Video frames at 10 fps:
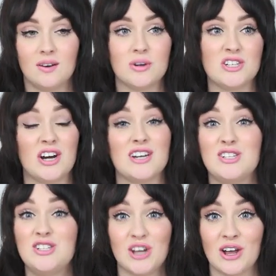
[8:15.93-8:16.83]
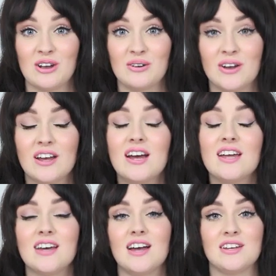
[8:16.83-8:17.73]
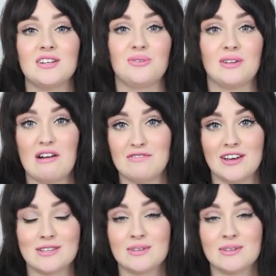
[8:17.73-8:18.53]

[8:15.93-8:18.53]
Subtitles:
which I do, then you'll love this.